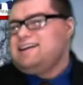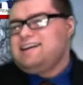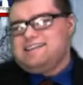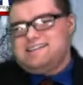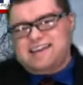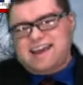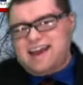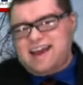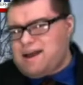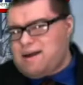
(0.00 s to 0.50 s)

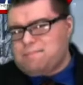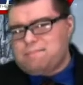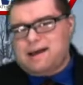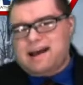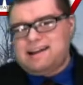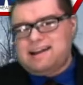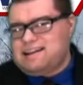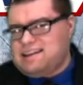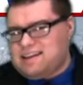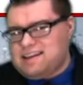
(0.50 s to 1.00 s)

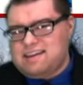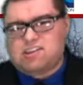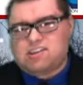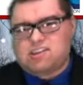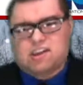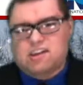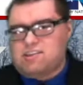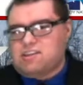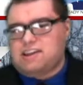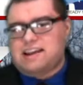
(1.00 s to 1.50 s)
an
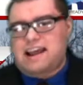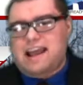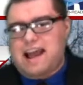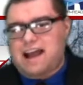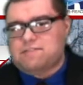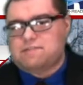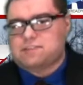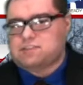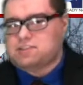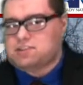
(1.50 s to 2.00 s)
inch and a
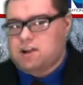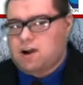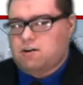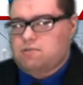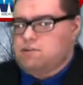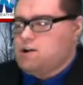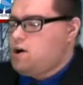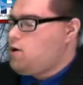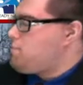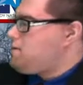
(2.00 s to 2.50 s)
half of snow,
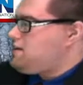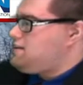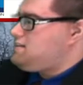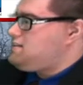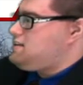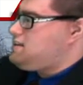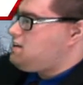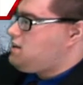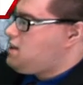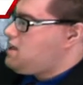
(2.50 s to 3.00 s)
no big
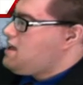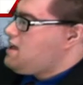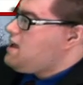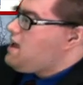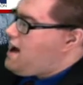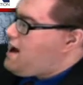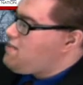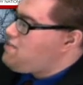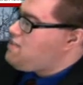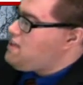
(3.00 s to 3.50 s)
deal.
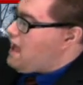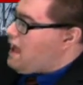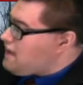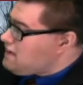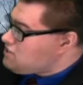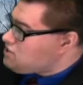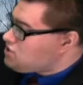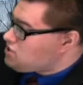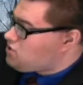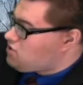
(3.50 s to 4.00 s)
The
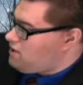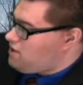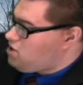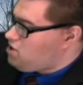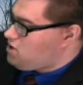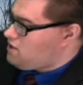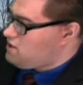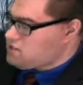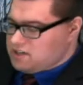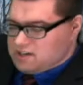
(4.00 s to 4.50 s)
ice
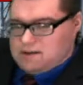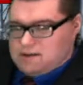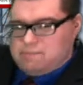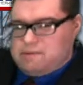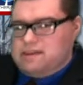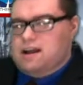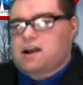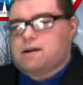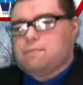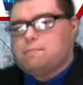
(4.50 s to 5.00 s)
accretion is going to
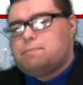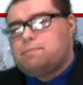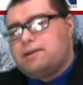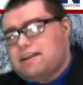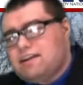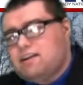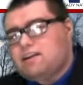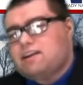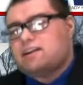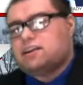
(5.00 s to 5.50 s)
be our
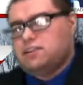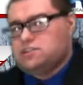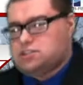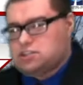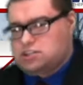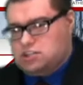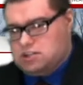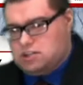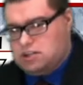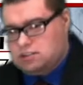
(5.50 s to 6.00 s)
bigger
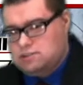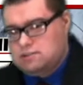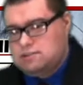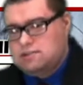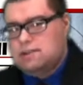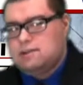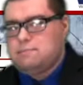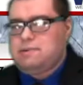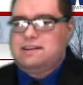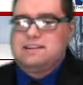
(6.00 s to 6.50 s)
concern,
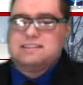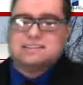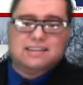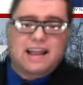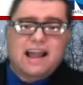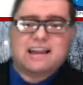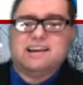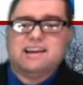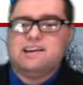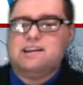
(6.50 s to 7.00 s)
but it's
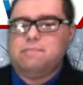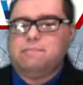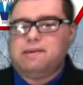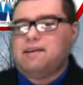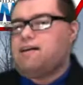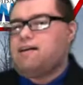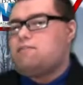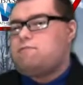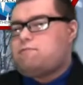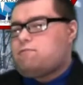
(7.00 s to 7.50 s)
not going to
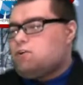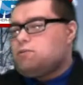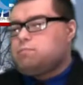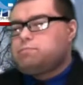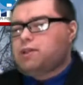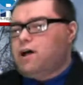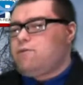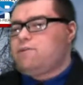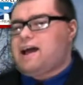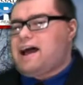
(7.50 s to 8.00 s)
be a
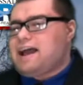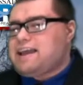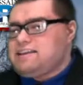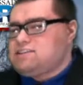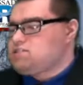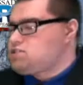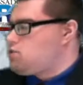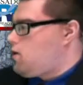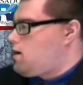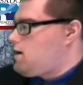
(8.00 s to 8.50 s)
full-blown ice
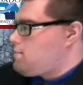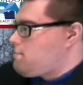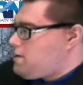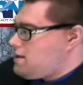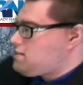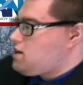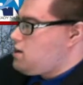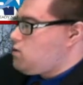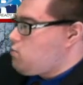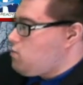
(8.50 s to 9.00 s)
storm,
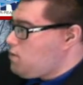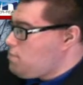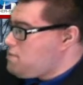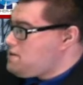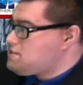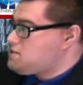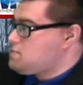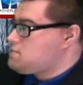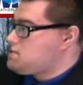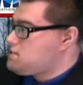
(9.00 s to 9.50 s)
but there will be
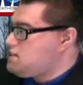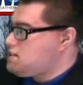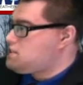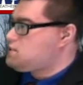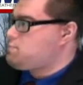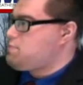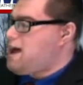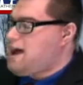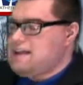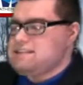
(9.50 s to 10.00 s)
some slick
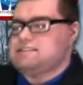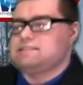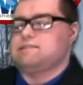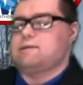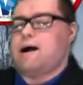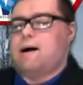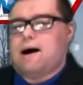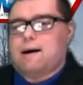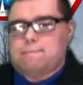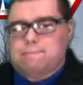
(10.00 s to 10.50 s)
spots
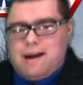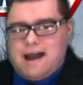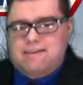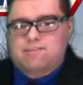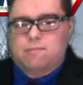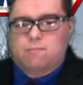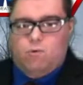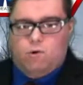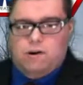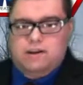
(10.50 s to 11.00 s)
by
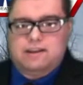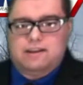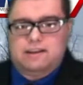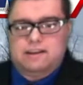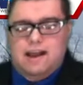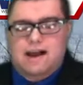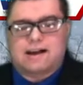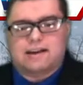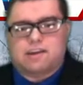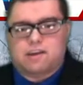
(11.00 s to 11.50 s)
the morning
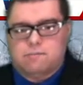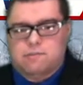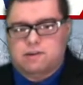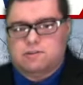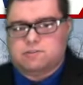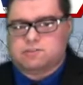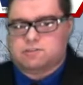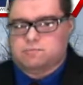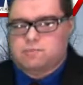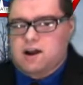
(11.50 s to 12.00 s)

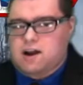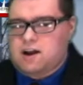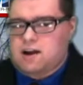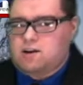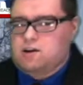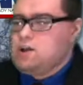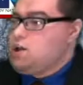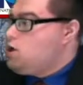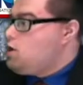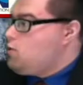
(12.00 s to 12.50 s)
commute
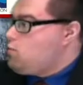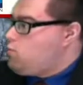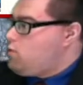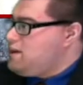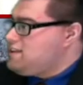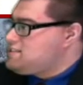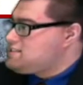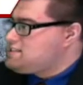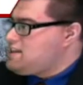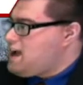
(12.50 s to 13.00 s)
tomorrow.
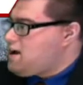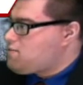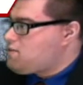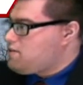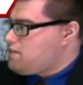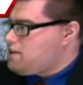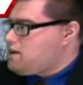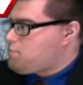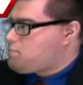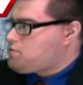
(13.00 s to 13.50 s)
Wind's not
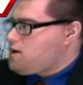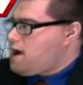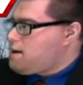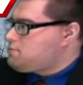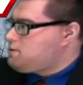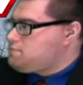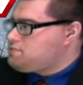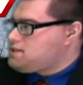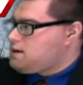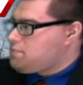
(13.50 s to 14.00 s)
really a
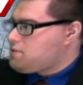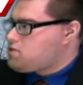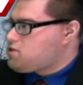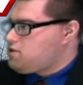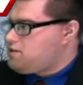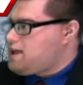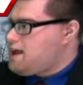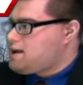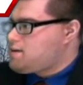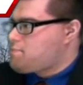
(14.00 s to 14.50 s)
problem,
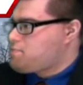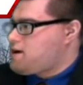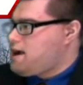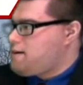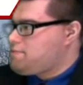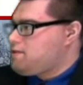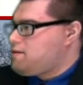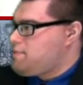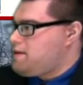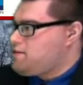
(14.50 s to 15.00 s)
temperature not a
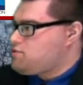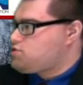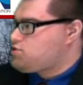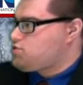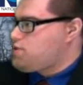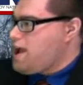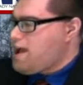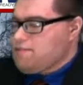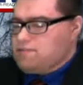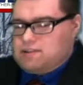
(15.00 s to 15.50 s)
problem, and
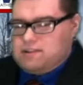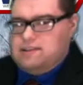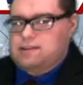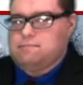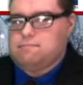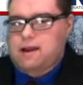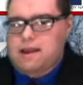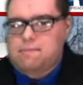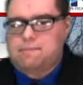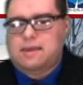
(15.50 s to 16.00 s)

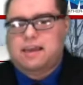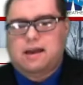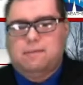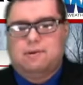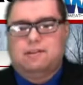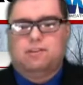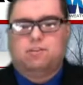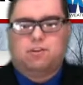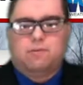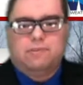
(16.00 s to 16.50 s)
traveling might become
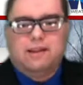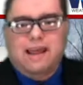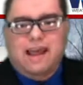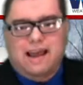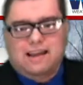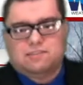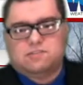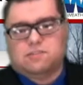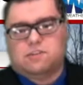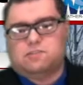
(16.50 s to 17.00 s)
a little bit
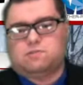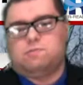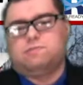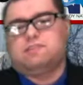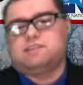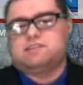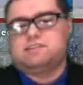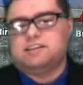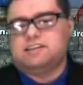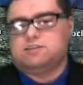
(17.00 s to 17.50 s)
hazardous with
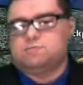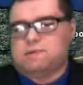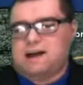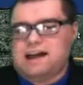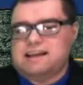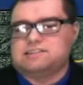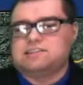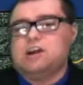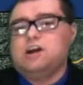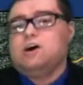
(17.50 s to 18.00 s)
the slick
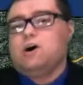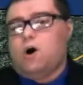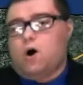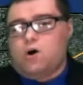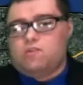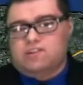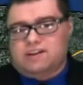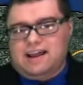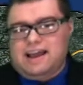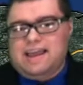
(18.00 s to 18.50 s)
spots
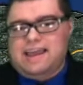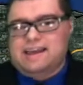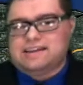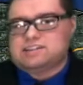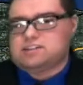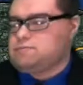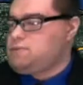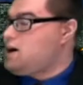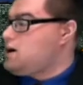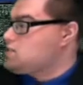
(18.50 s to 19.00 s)
overnight and
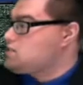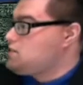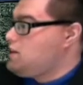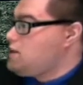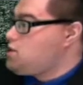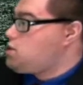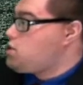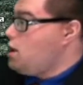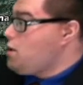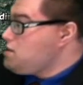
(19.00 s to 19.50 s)
tomorrow. So
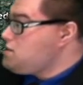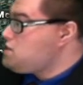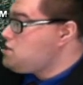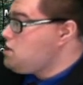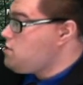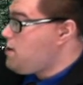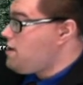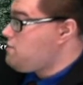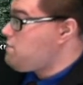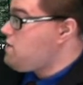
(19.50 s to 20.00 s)
let's show it to
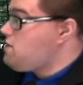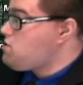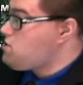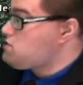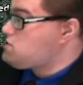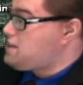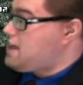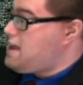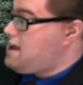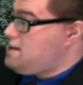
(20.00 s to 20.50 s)
you on
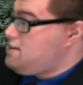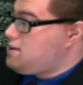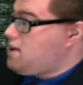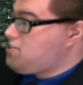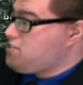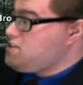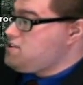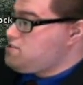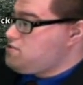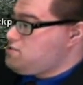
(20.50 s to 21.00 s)
Future Scan.
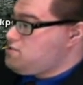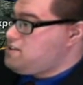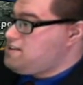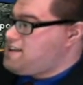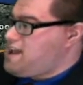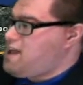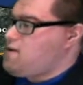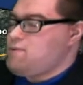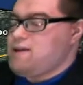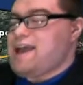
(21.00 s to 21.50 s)
Nothing through the
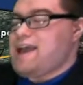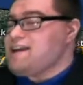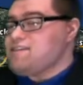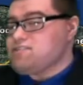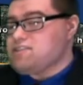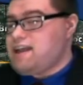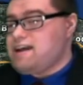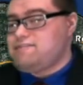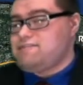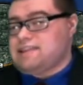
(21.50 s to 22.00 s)
day. We
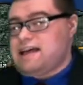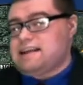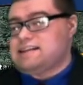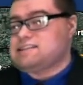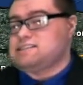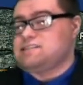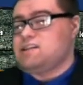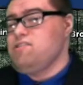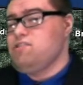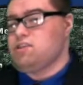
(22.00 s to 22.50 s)
actually have a lot
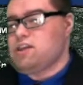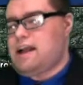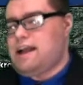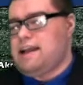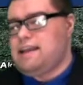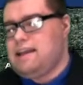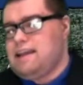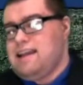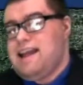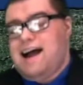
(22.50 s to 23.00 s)
of
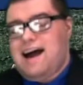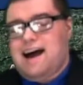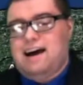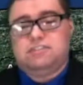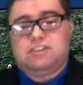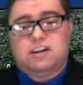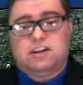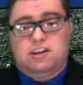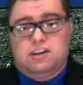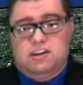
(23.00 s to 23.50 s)
sunshine out
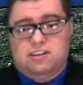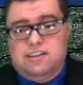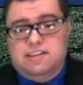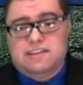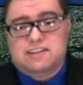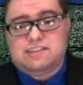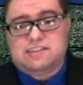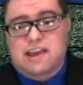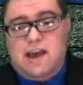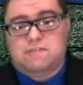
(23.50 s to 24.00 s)
there early
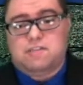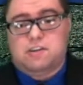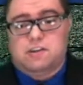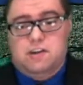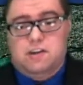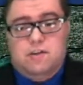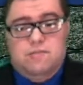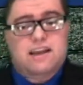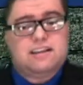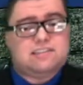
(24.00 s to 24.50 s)
this
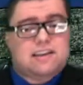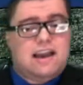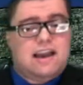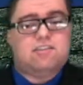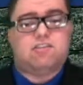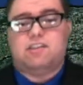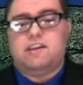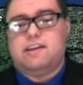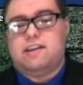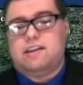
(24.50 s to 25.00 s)
afternoon. That's
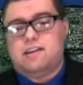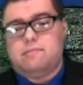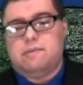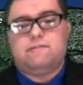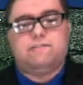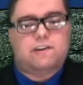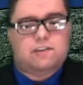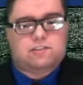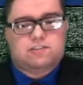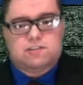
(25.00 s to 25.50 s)
actually going to be
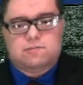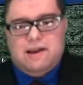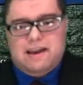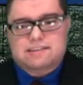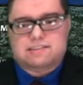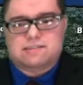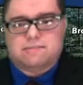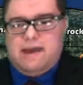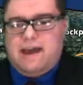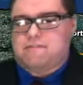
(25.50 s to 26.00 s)
filtered by
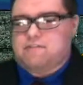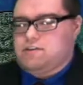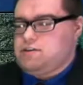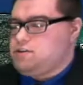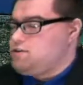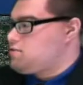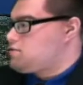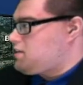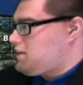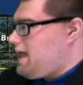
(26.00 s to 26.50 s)
some
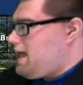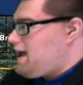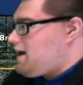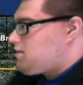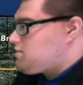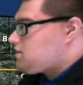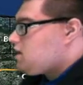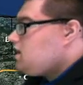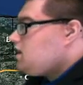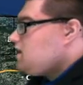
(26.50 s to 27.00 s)
afternoon
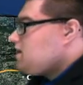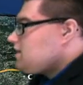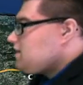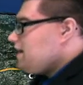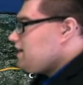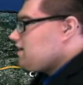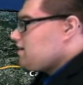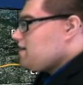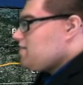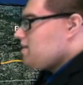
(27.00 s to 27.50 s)
clouds
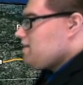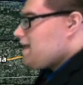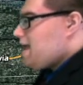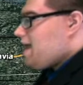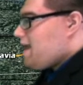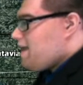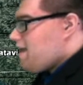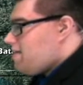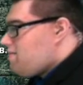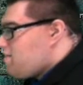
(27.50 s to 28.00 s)
later in the day. And